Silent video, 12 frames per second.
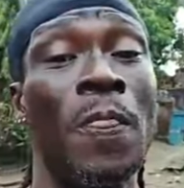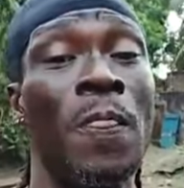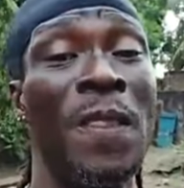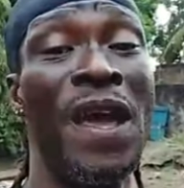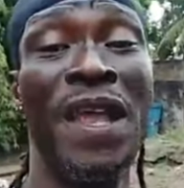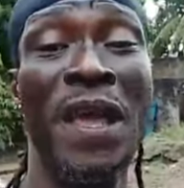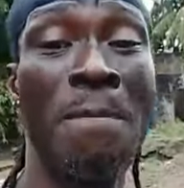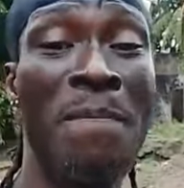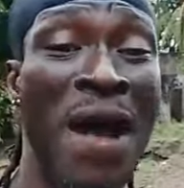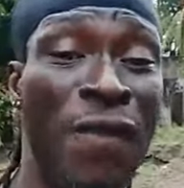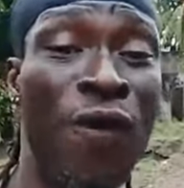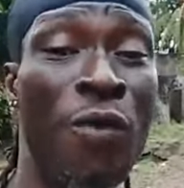And it's bad
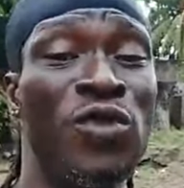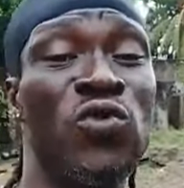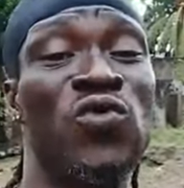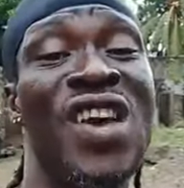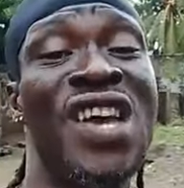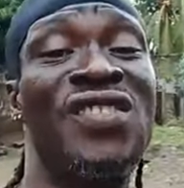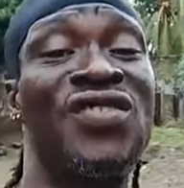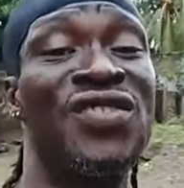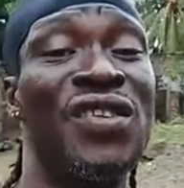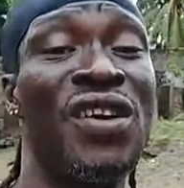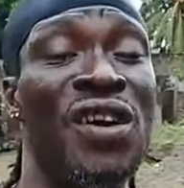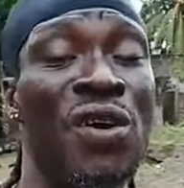for the society.
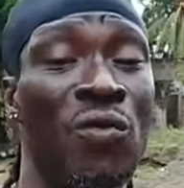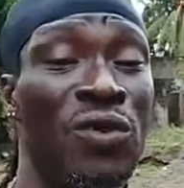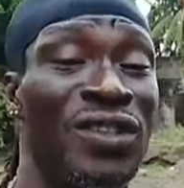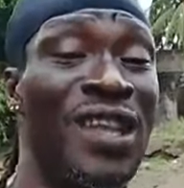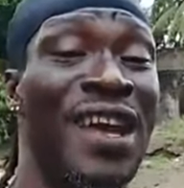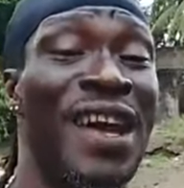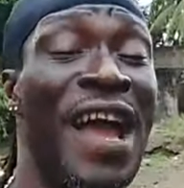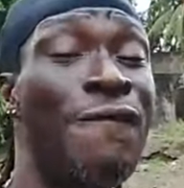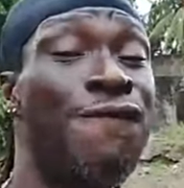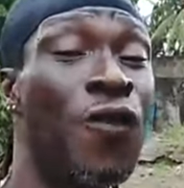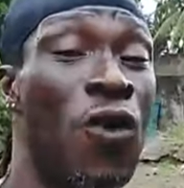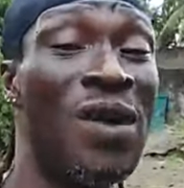Which then kind of
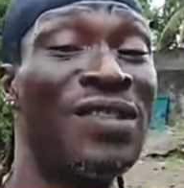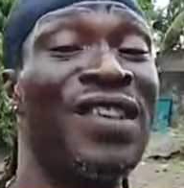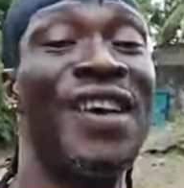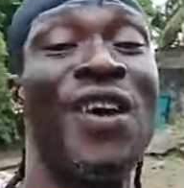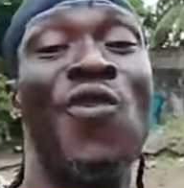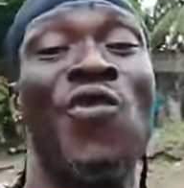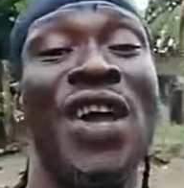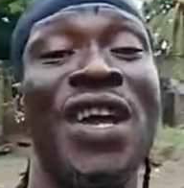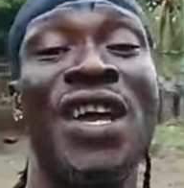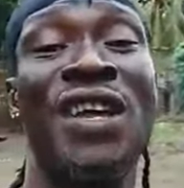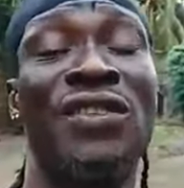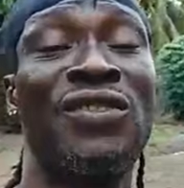followers say I wanna
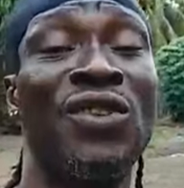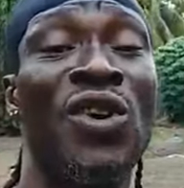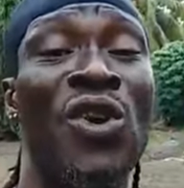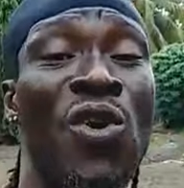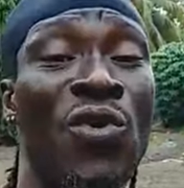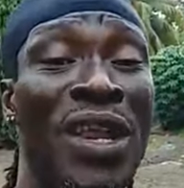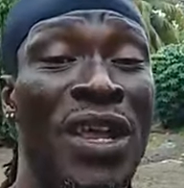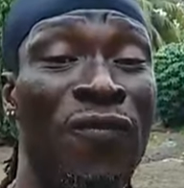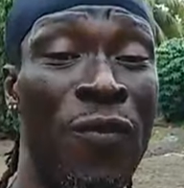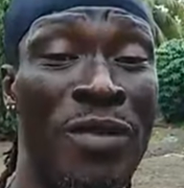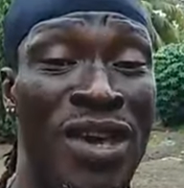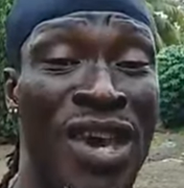get. But I need to be
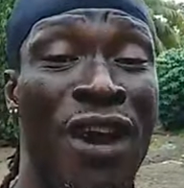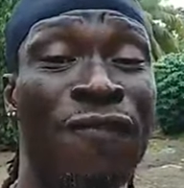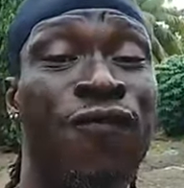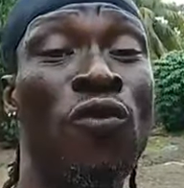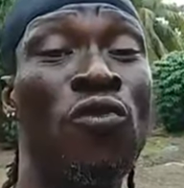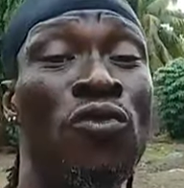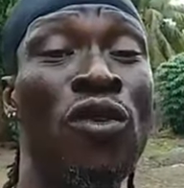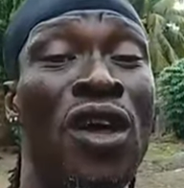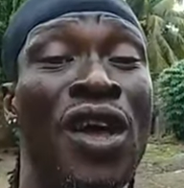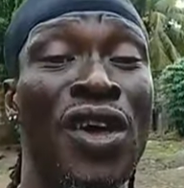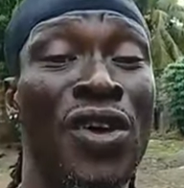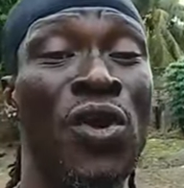careful.
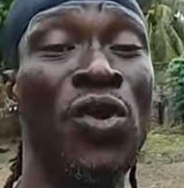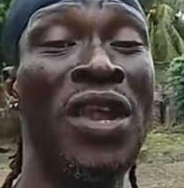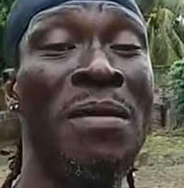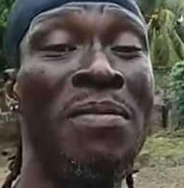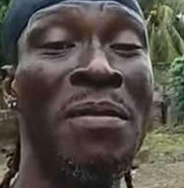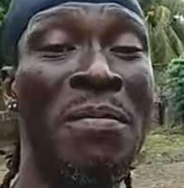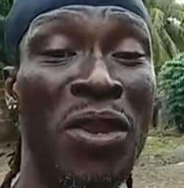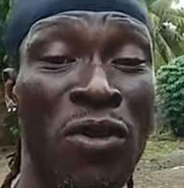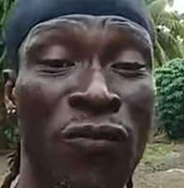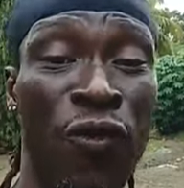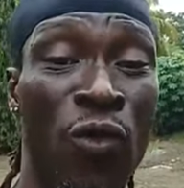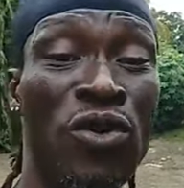You know, they be meaningful
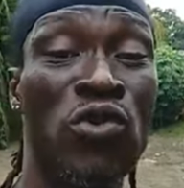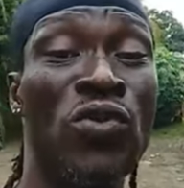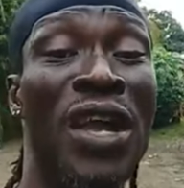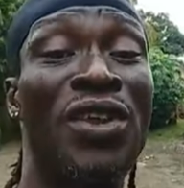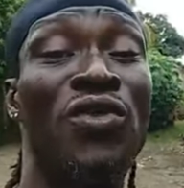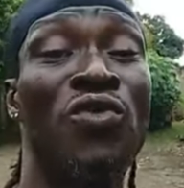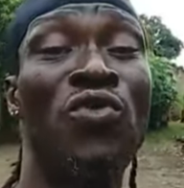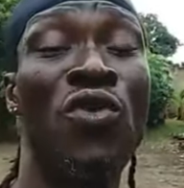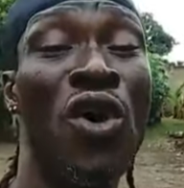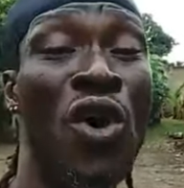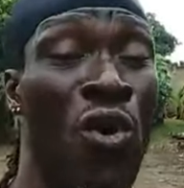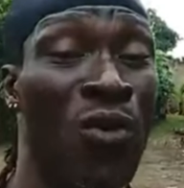what you want to do.
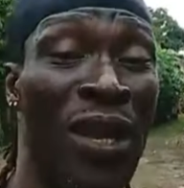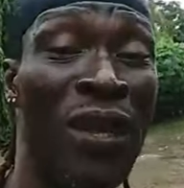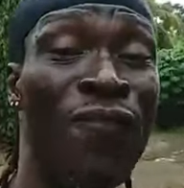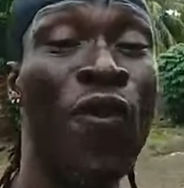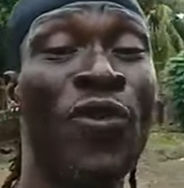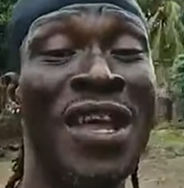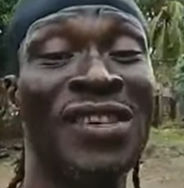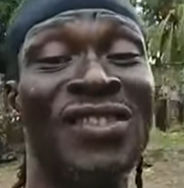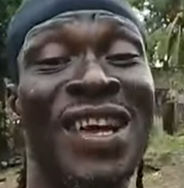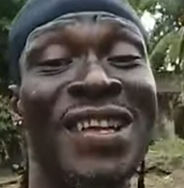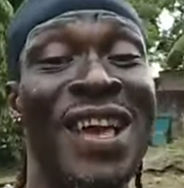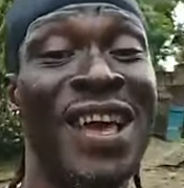But I need to understand
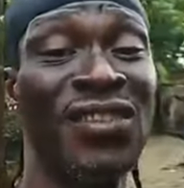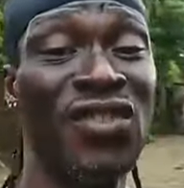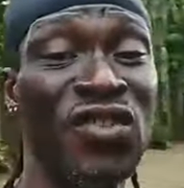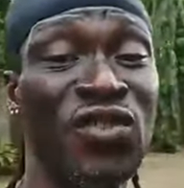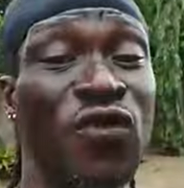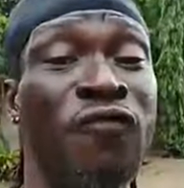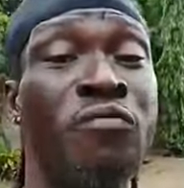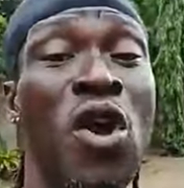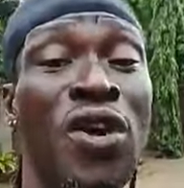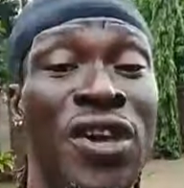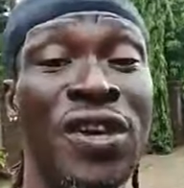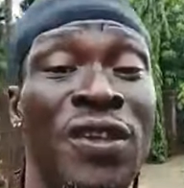the essence of
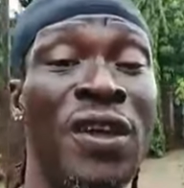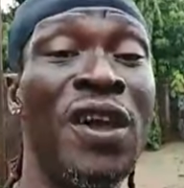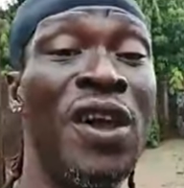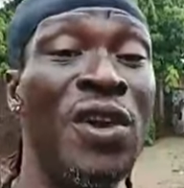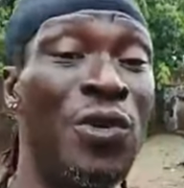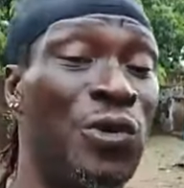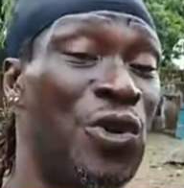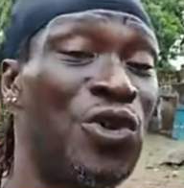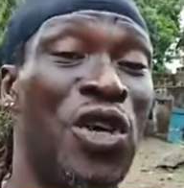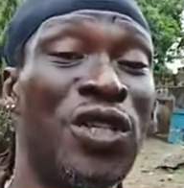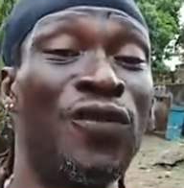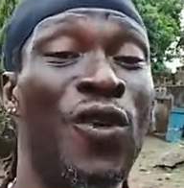blogging. Not to just
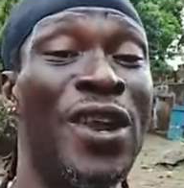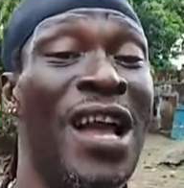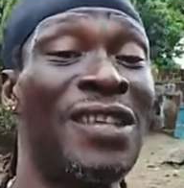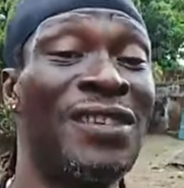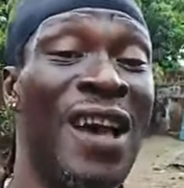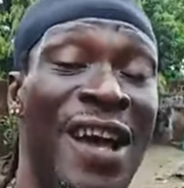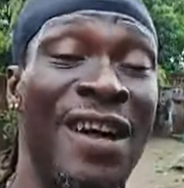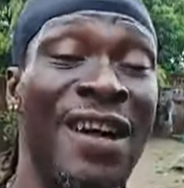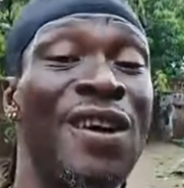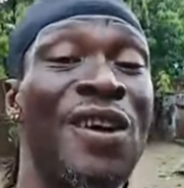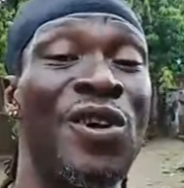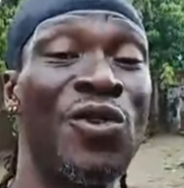for the attack,
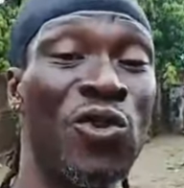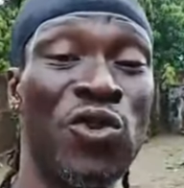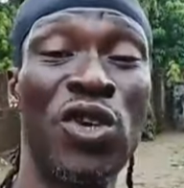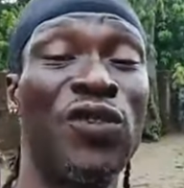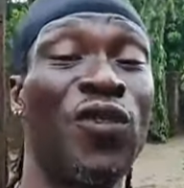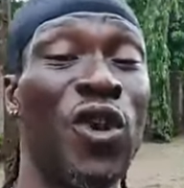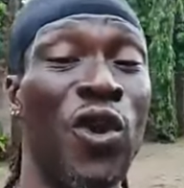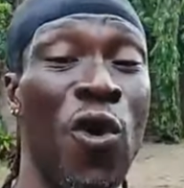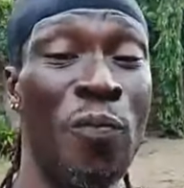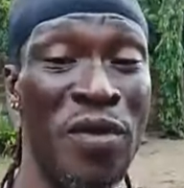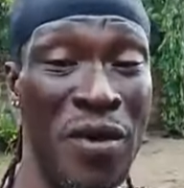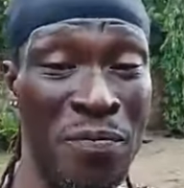not to just for the copy
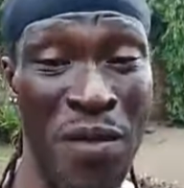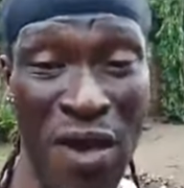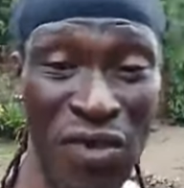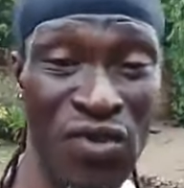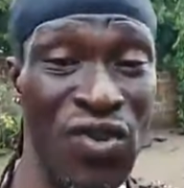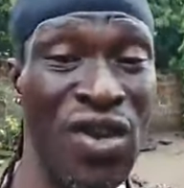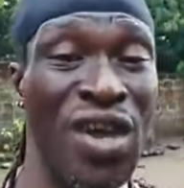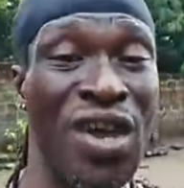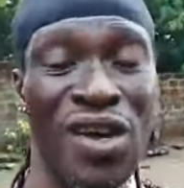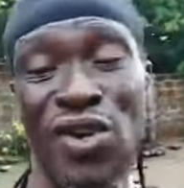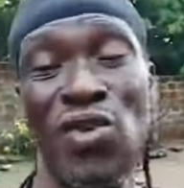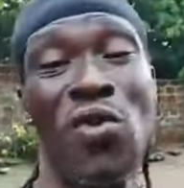and paste. You
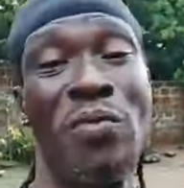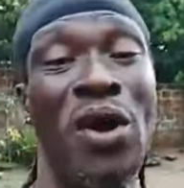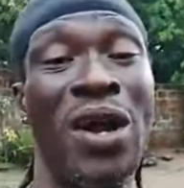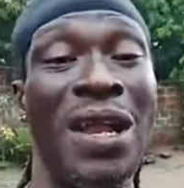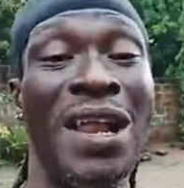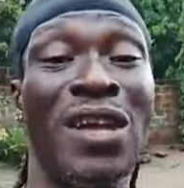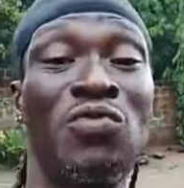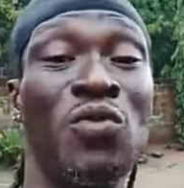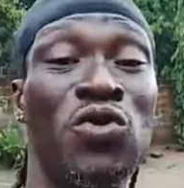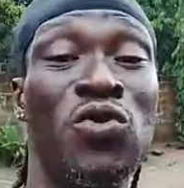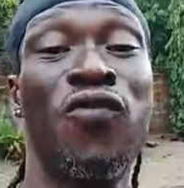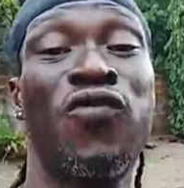know, because that's most
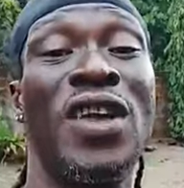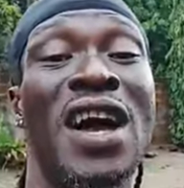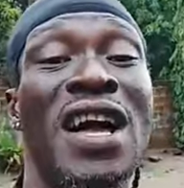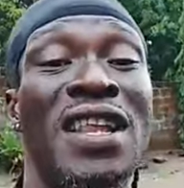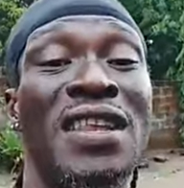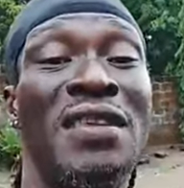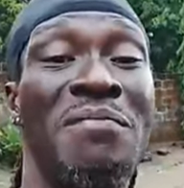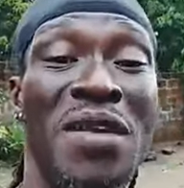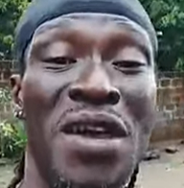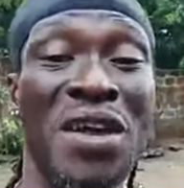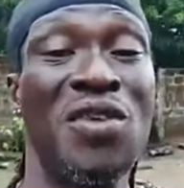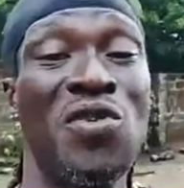of una they make
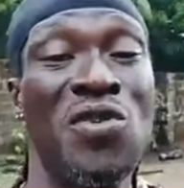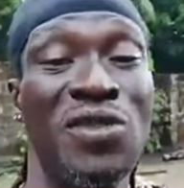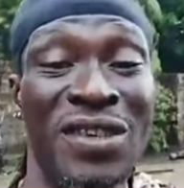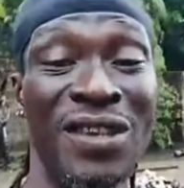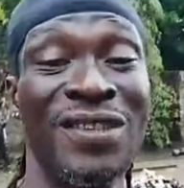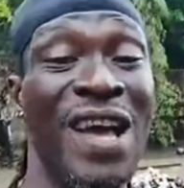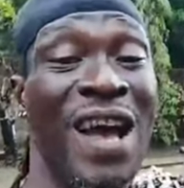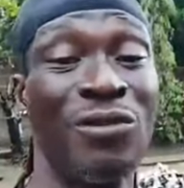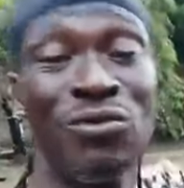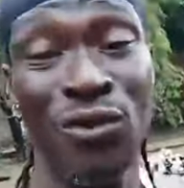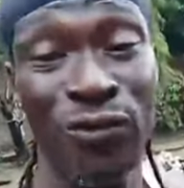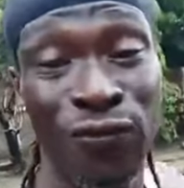content out of.